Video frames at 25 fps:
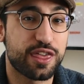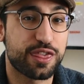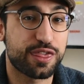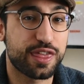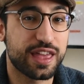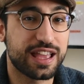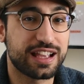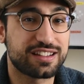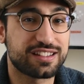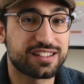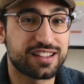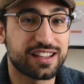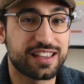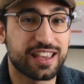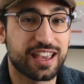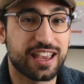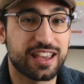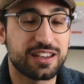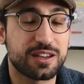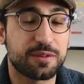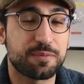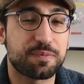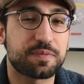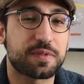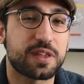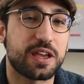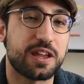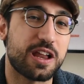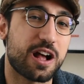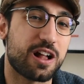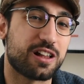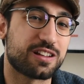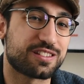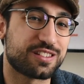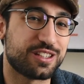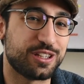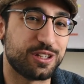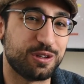Thanks again, and
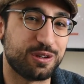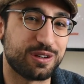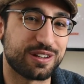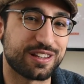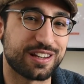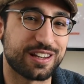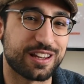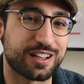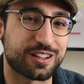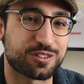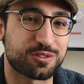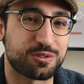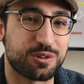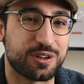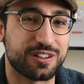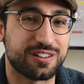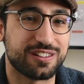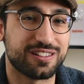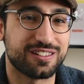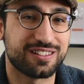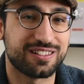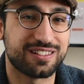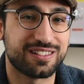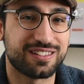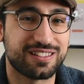I'll see you in the next one.